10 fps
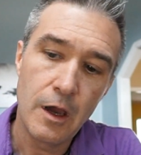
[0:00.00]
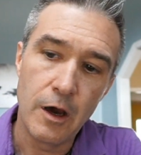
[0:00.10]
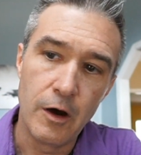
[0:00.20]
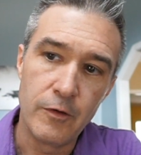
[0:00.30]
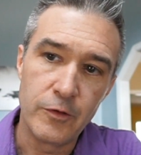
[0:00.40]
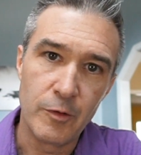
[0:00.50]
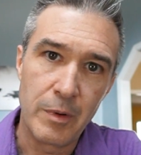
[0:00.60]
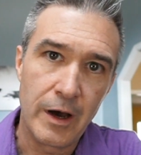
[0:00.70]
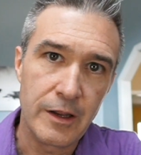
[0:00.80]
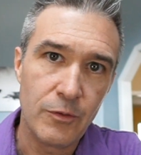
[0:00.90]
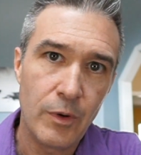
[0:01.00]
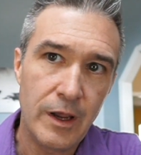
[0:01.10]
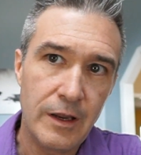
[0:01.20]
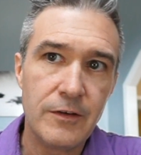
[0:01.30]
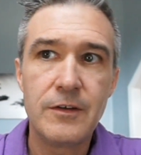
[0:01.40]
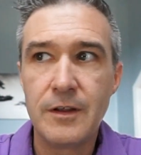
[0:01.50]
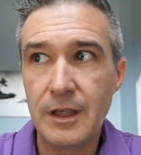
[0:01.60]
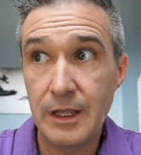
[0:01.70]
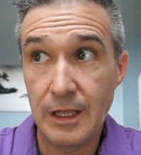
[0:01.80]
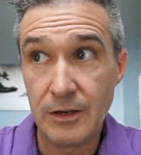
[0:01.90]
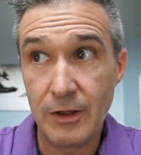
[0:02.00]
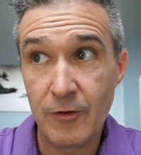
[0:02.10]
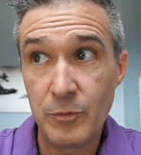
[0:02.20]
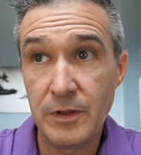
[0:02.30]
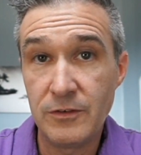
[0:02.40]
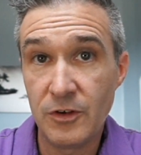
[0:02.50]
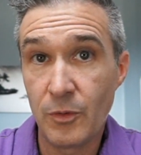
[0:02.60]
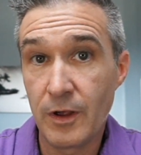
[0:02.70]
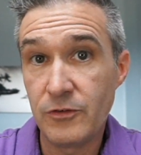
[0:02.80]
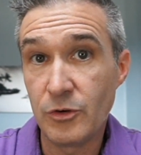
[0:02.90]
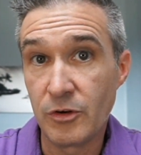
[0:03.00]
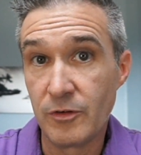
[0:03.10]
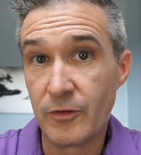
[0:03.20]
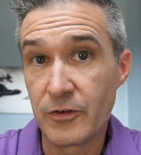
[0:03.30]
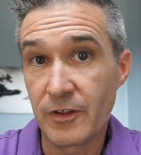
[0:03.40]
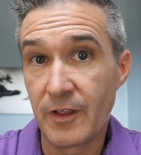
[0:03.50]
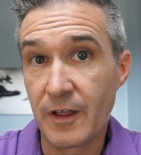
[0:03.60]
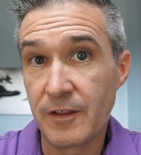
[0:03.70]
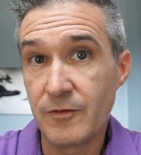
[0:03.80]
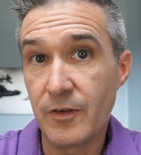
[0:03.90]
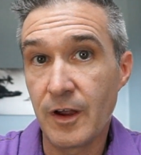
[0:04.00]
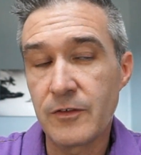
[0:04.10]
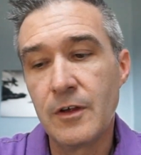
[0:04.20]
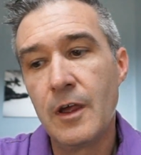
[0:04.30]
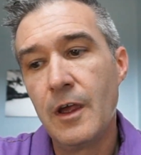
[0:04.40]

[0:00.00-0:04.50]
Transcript: of your body weight and you have PCOS, you can reverse a lot of the effects.